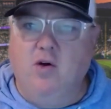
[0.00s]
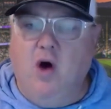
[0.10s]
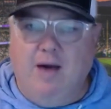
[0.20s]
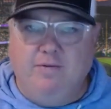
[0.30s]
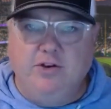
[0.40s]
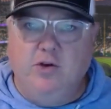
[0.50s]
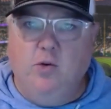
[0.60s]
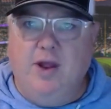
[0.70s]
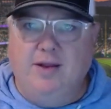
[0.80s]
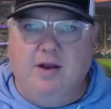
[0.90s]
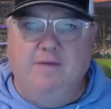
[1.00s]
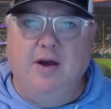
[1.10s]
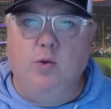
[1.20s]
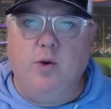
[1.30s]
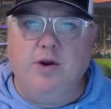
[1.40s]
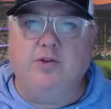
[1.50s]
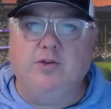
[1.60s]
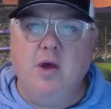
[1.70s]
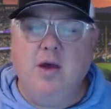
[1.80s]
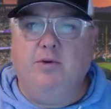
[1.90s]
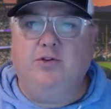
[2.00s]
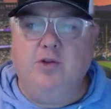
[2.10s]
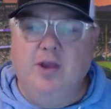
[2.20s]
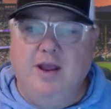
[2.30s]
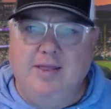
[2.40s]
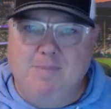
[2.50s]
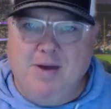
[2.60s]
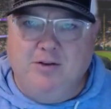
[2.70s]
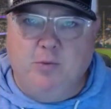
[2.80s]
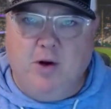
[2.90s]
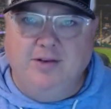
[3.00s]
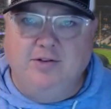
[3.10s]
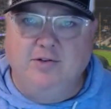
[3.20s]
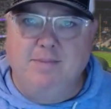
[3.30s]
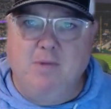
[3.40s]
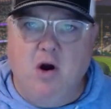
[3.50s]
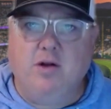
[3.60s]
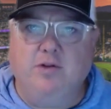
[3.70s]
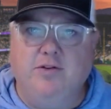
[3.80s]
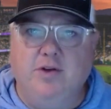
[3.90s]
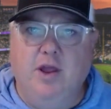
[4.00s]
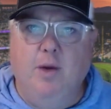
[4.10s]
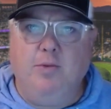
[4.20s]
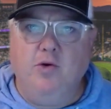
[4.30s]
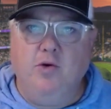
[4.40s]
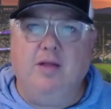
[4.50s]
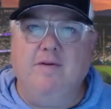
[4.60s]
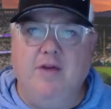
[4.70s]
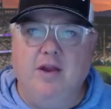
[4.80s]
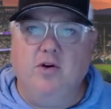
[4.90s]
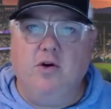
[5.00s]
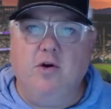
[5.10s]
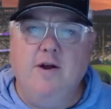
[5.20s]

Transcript: Obviously, you want to identify the winners, but certainly getting the best prices in the markets is going to help you elevate your